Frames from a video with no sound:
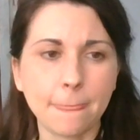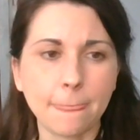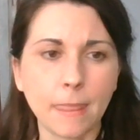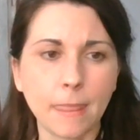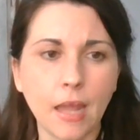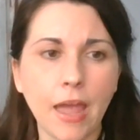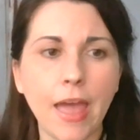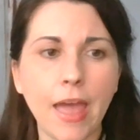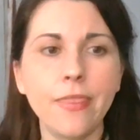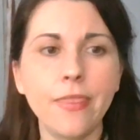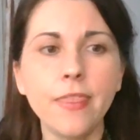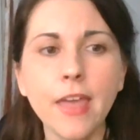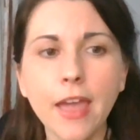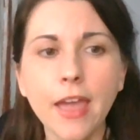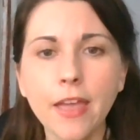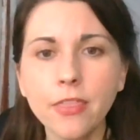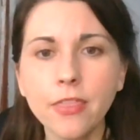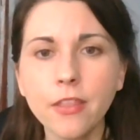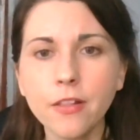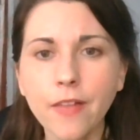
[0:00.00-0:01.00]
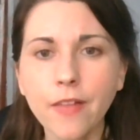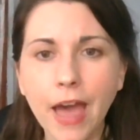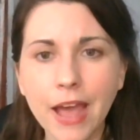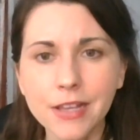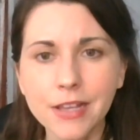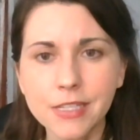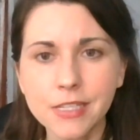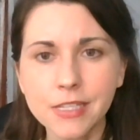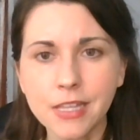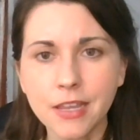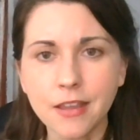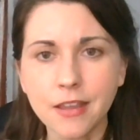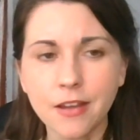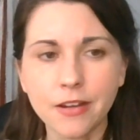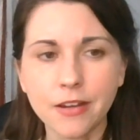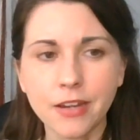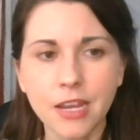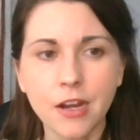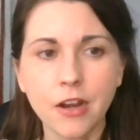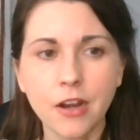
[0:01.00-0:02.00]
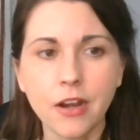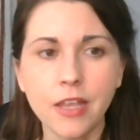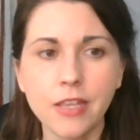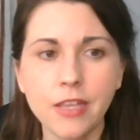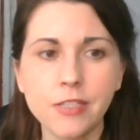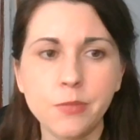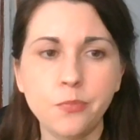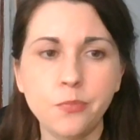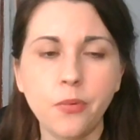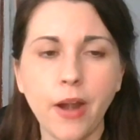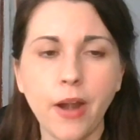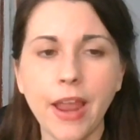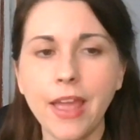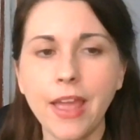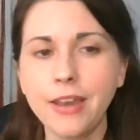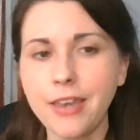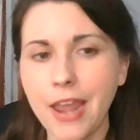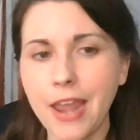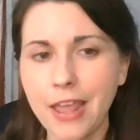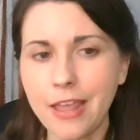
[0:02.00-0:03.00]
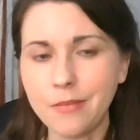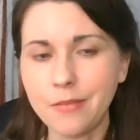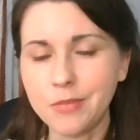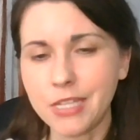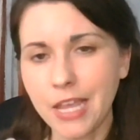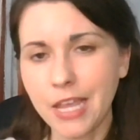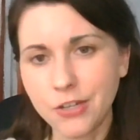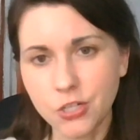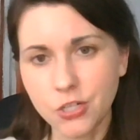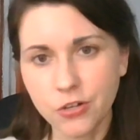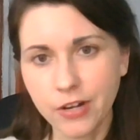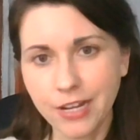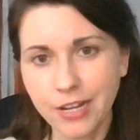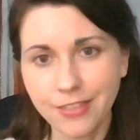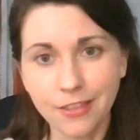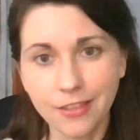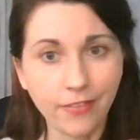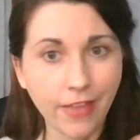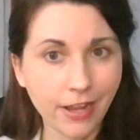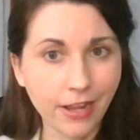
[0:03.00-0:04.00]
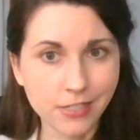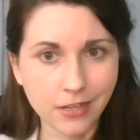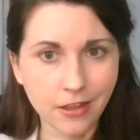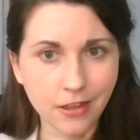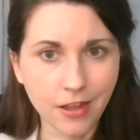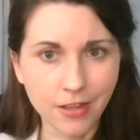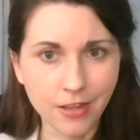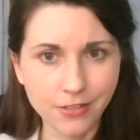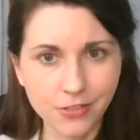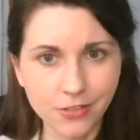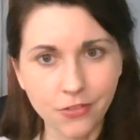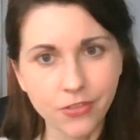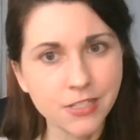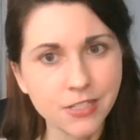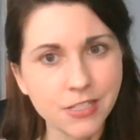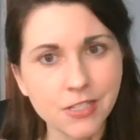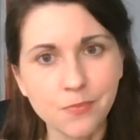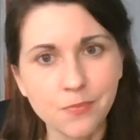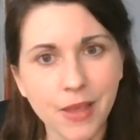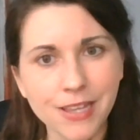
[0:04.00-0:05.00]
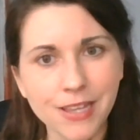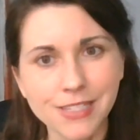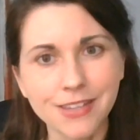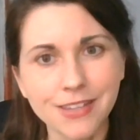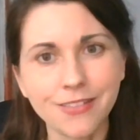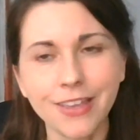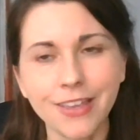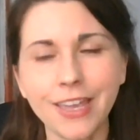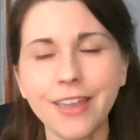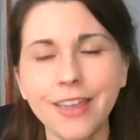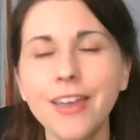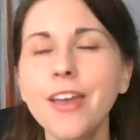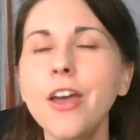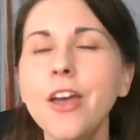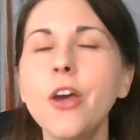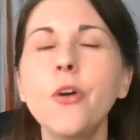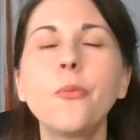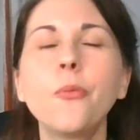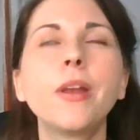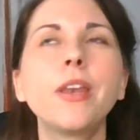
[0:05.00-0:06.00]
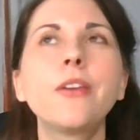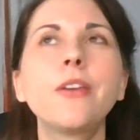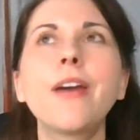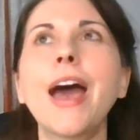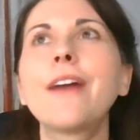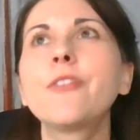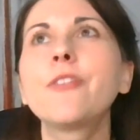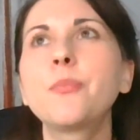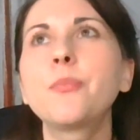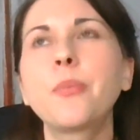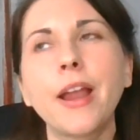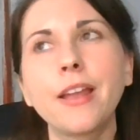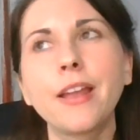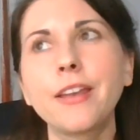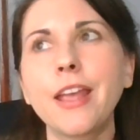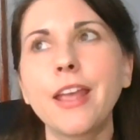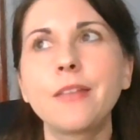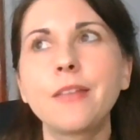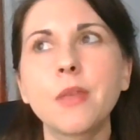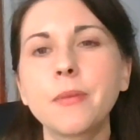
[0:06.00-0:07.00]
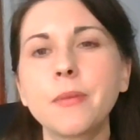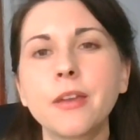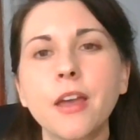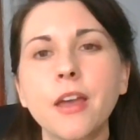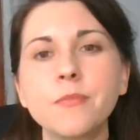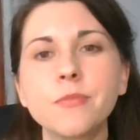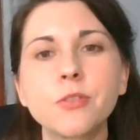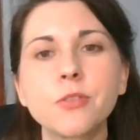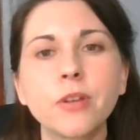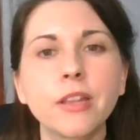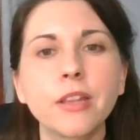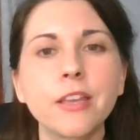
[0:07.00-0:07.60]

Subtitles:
And then the last thing on here is brand names entering the lexicon. So this is basically when you have a brand name that becomes really